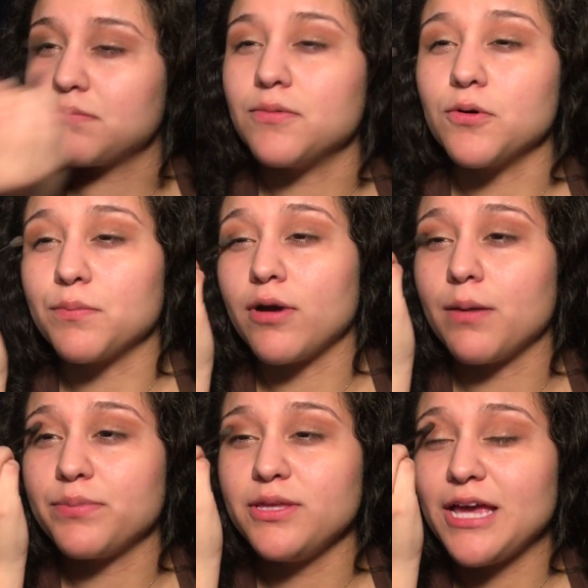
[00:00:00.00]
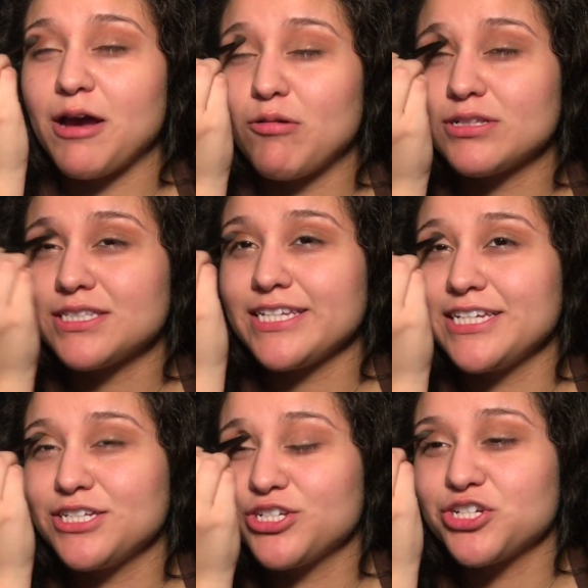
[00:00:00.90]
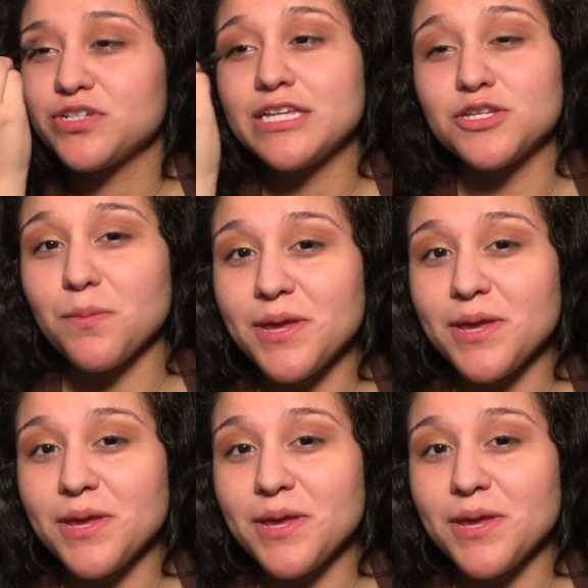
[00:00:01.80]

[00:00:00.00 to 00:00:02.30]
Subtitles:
it more poppy out-ish to